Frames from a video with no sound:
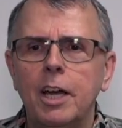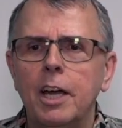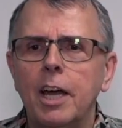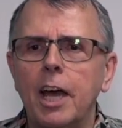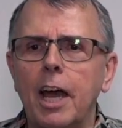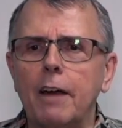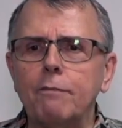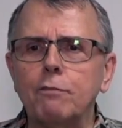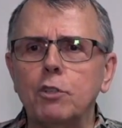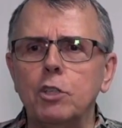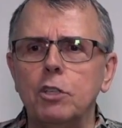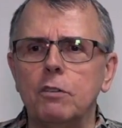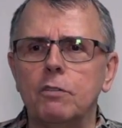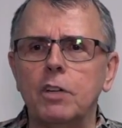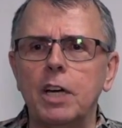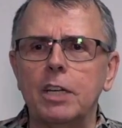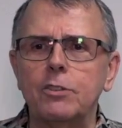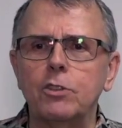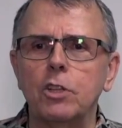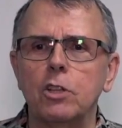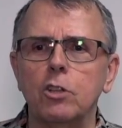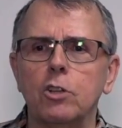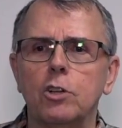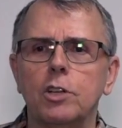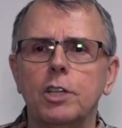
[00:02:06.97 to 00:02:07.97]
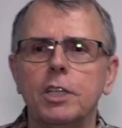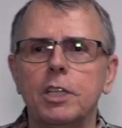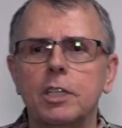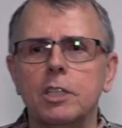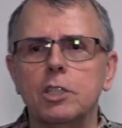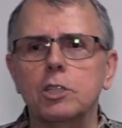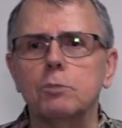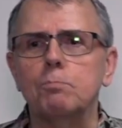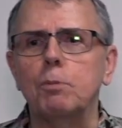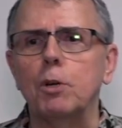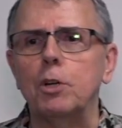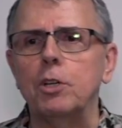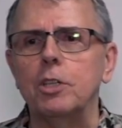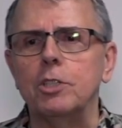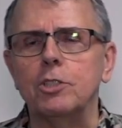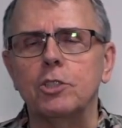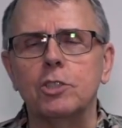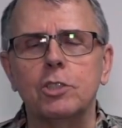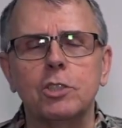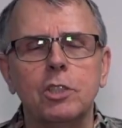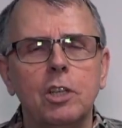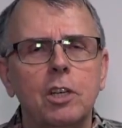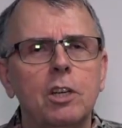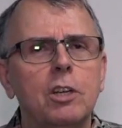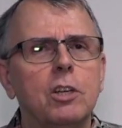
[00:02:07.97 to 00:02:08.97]
After you've got the learning
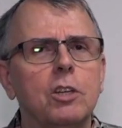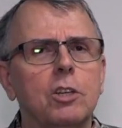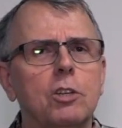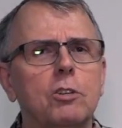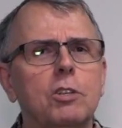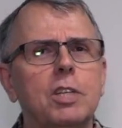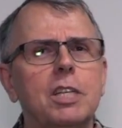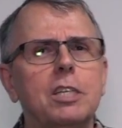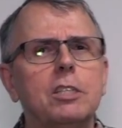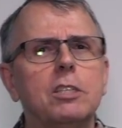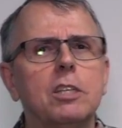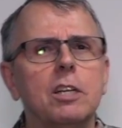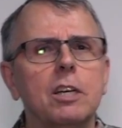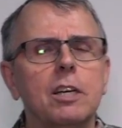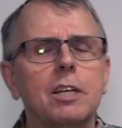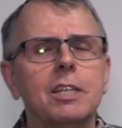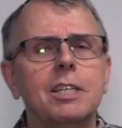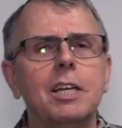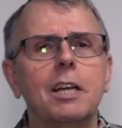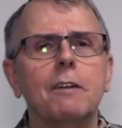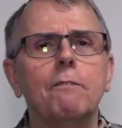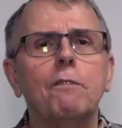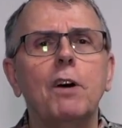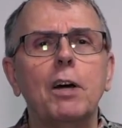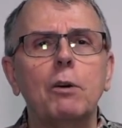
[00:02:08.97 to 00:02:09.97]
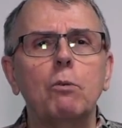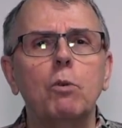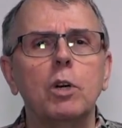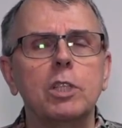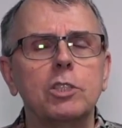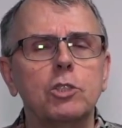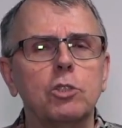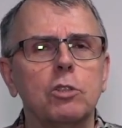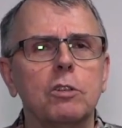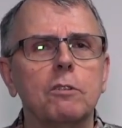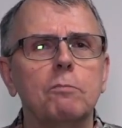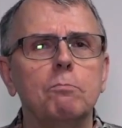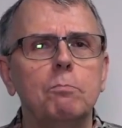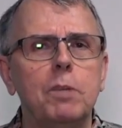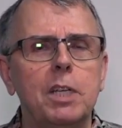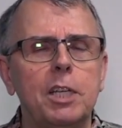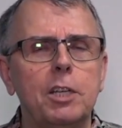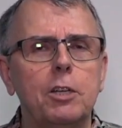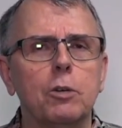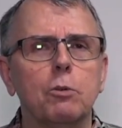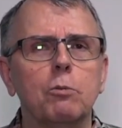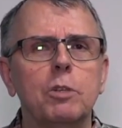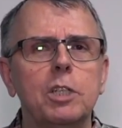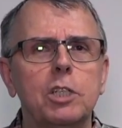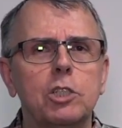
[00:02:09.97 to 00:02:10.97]
experience, you need to identify what sort of
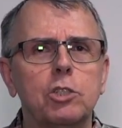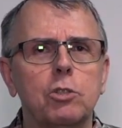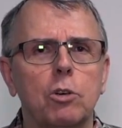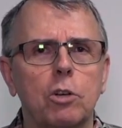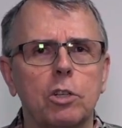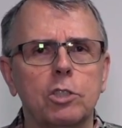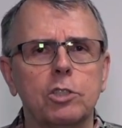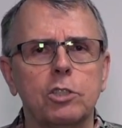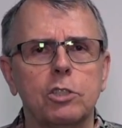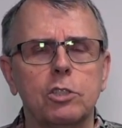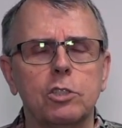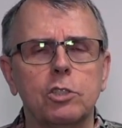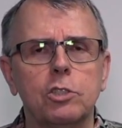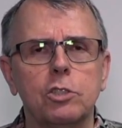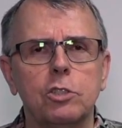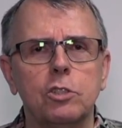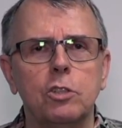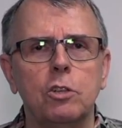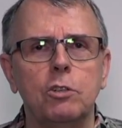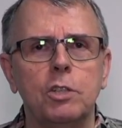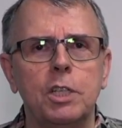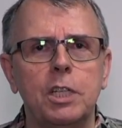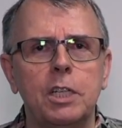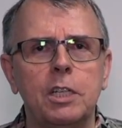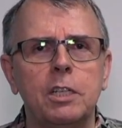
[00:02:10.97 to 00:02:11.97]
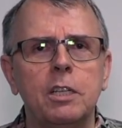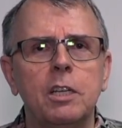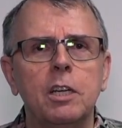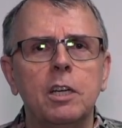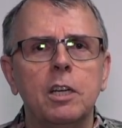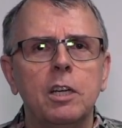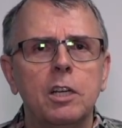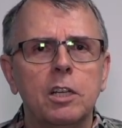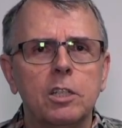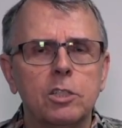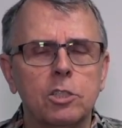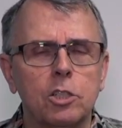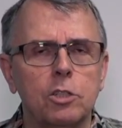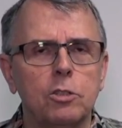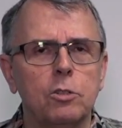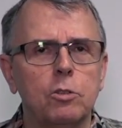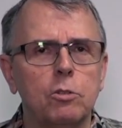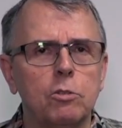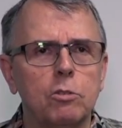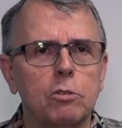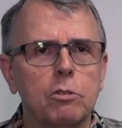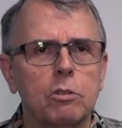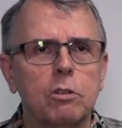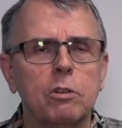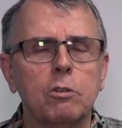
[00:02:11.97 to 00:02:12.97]
media resources you need
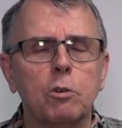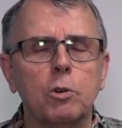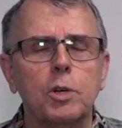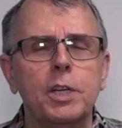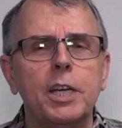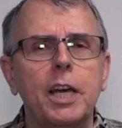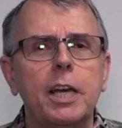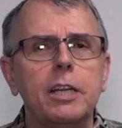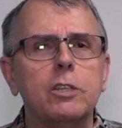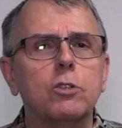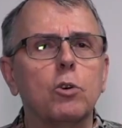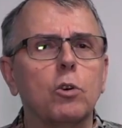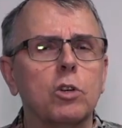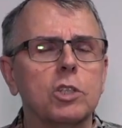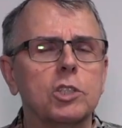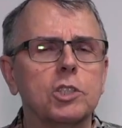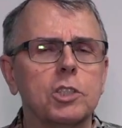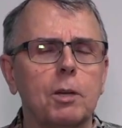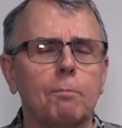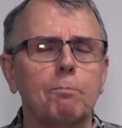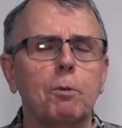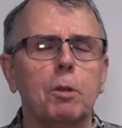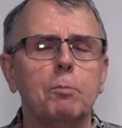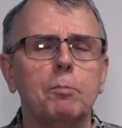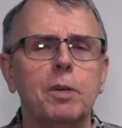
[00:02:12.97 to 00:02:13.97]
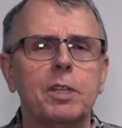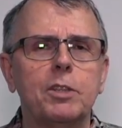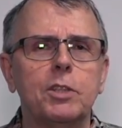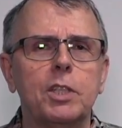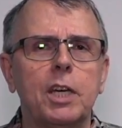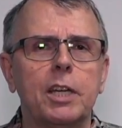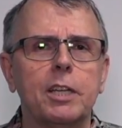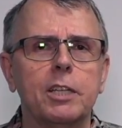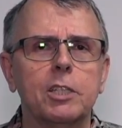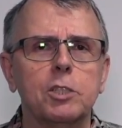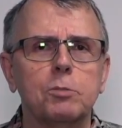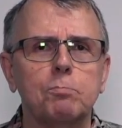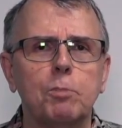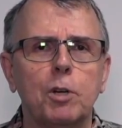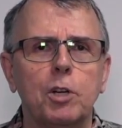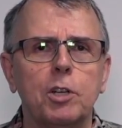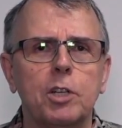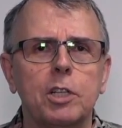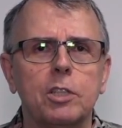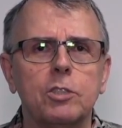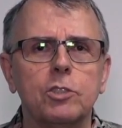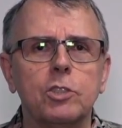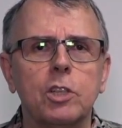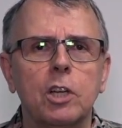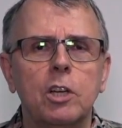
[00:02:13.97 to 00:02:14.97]
to create or supplement that
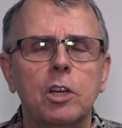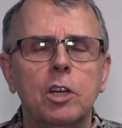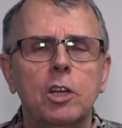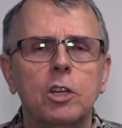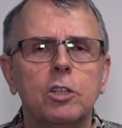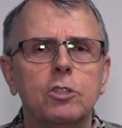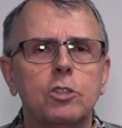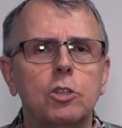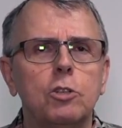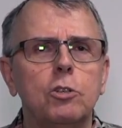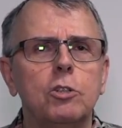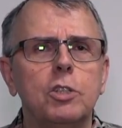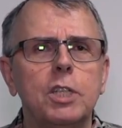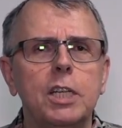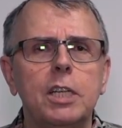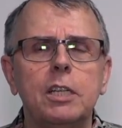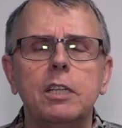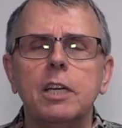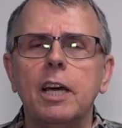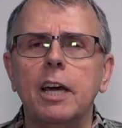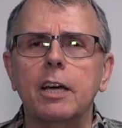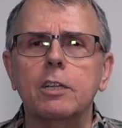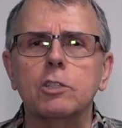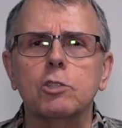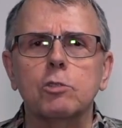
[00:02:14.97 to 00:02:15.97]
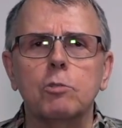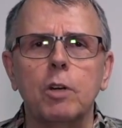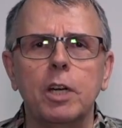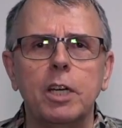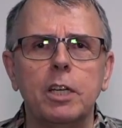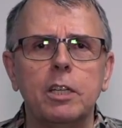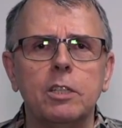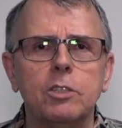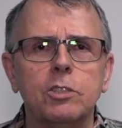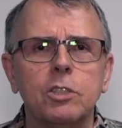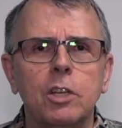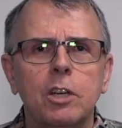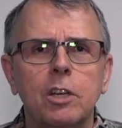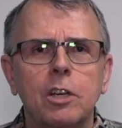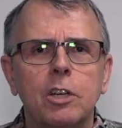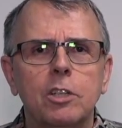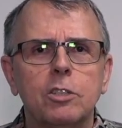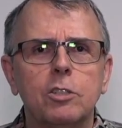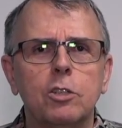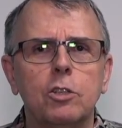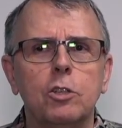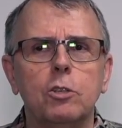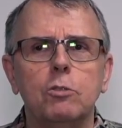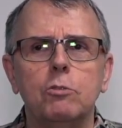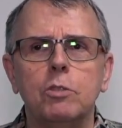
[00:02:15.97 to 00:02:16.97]
experience. Do you need x-rays?
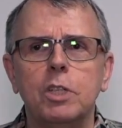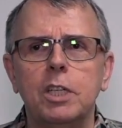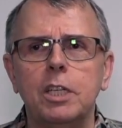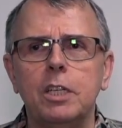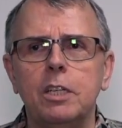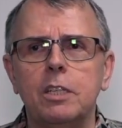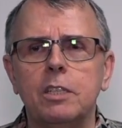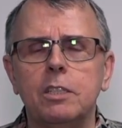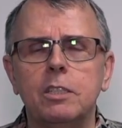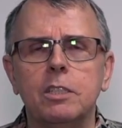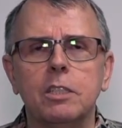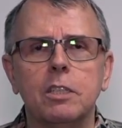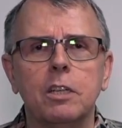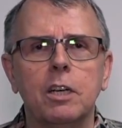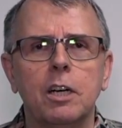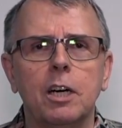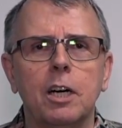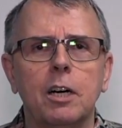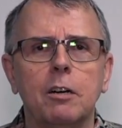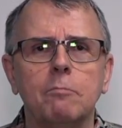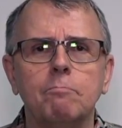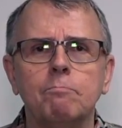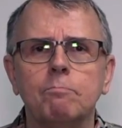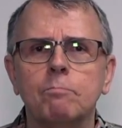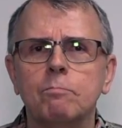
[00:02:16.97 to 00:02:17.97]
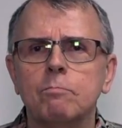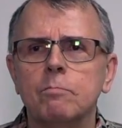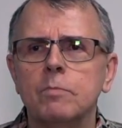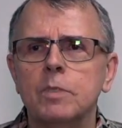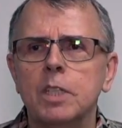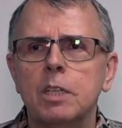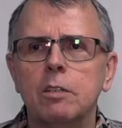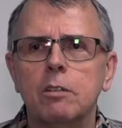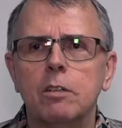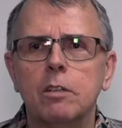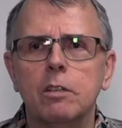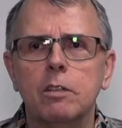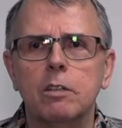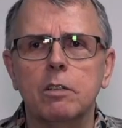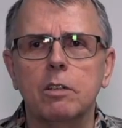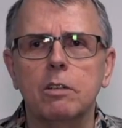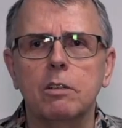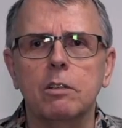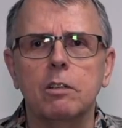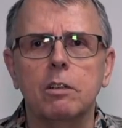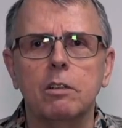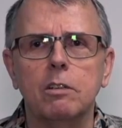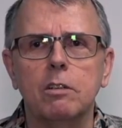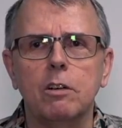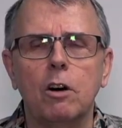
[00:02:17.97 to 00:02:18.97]
Do you need
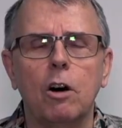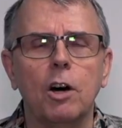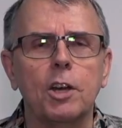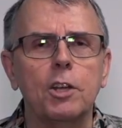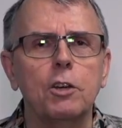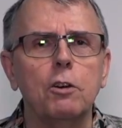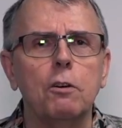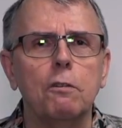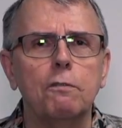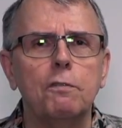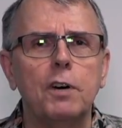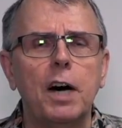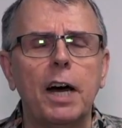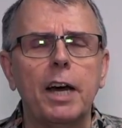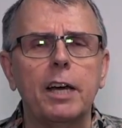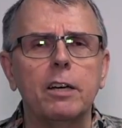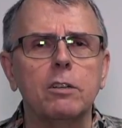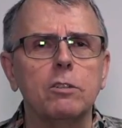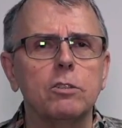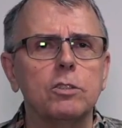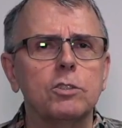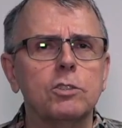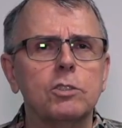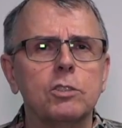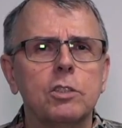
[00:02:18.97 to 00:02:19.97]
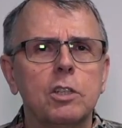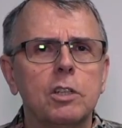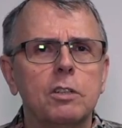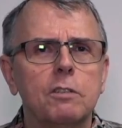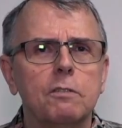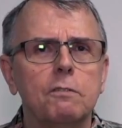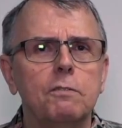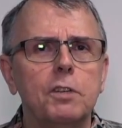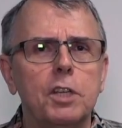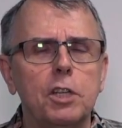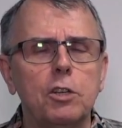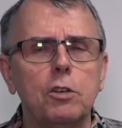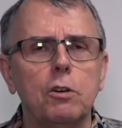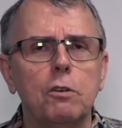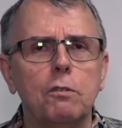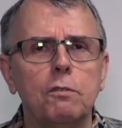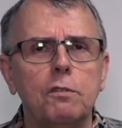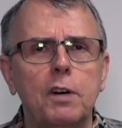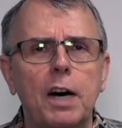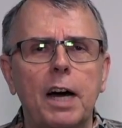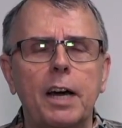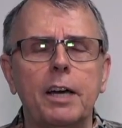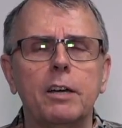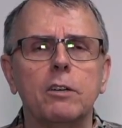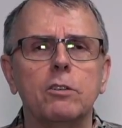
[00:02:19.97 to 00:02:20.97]
audio files, video
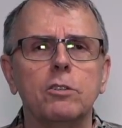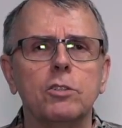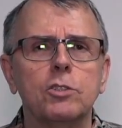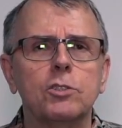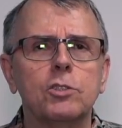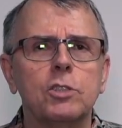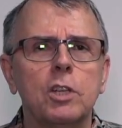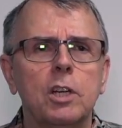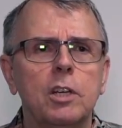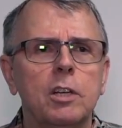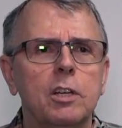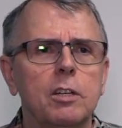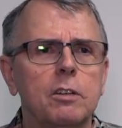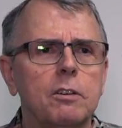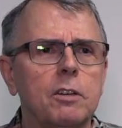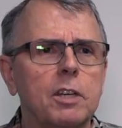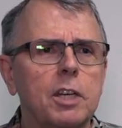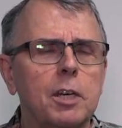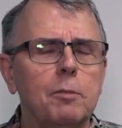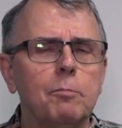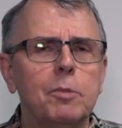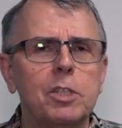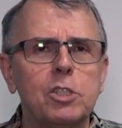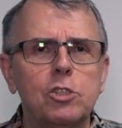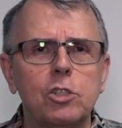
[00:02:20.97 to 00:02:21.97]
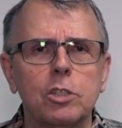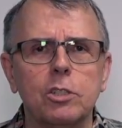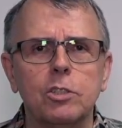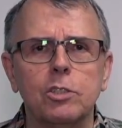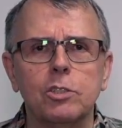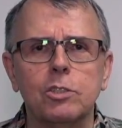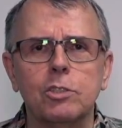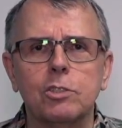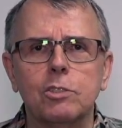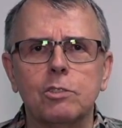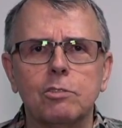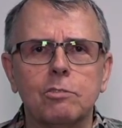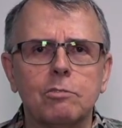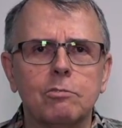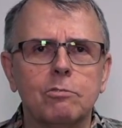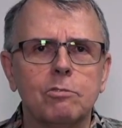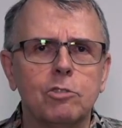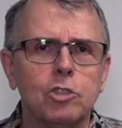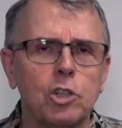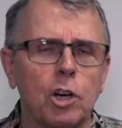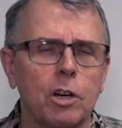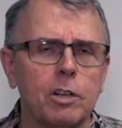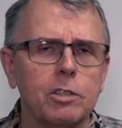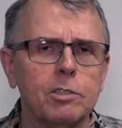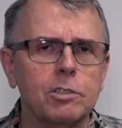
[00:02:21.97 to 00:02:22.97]
files, images,
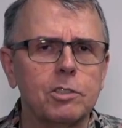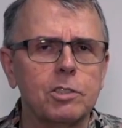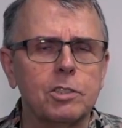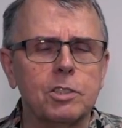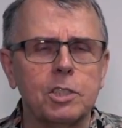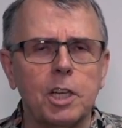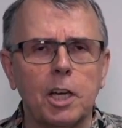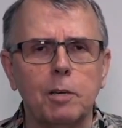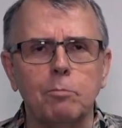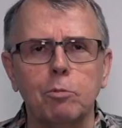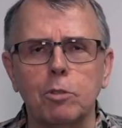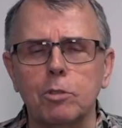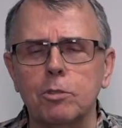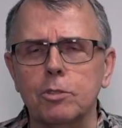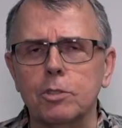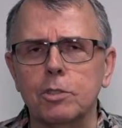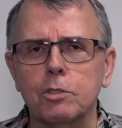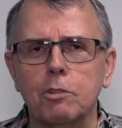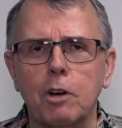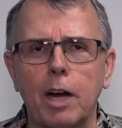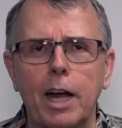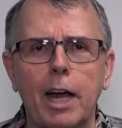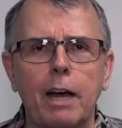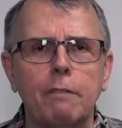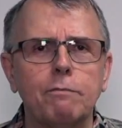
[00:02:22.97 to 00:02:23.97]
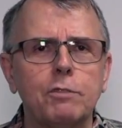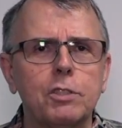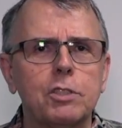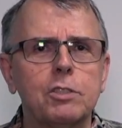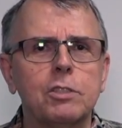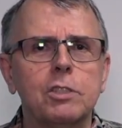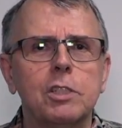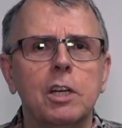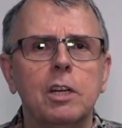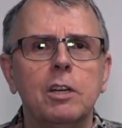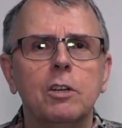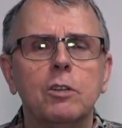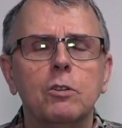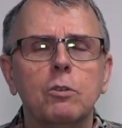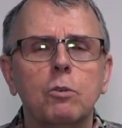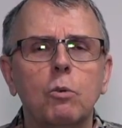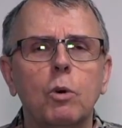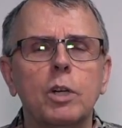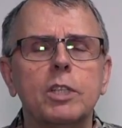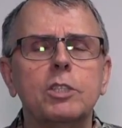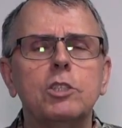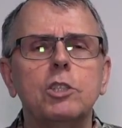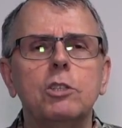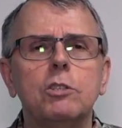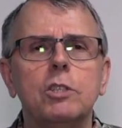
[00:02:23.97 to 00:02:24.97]
charts, tables, graphs?
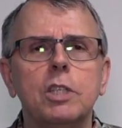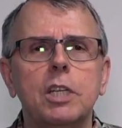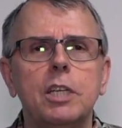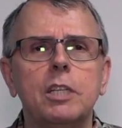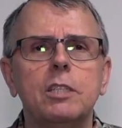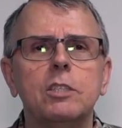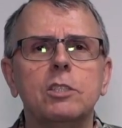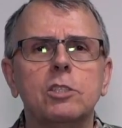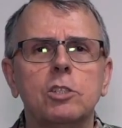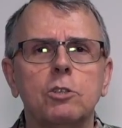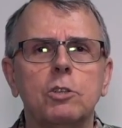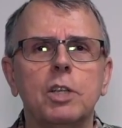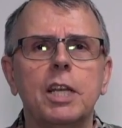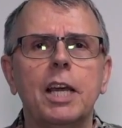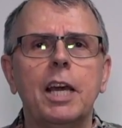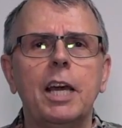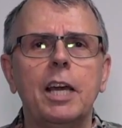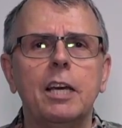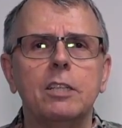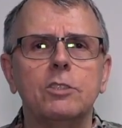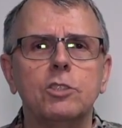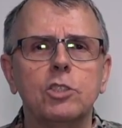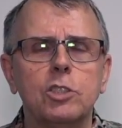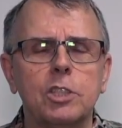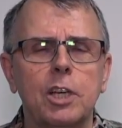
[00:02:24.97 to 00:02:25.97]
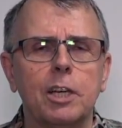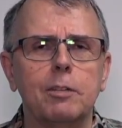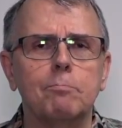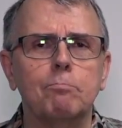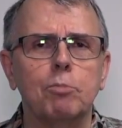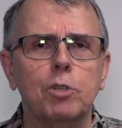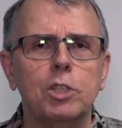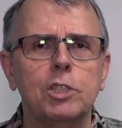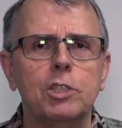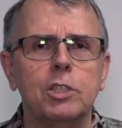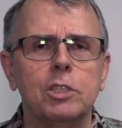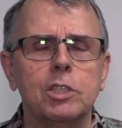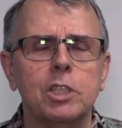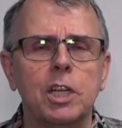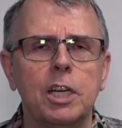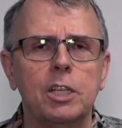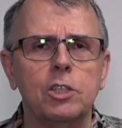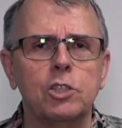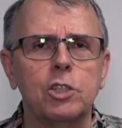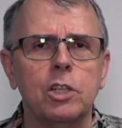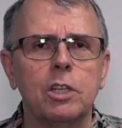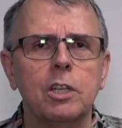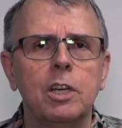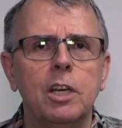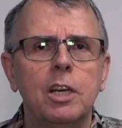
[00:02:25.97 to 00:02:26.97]
What do you need to enhance that
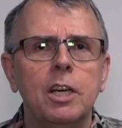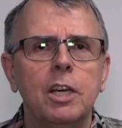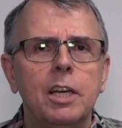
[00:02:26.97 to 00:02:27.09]
presentation?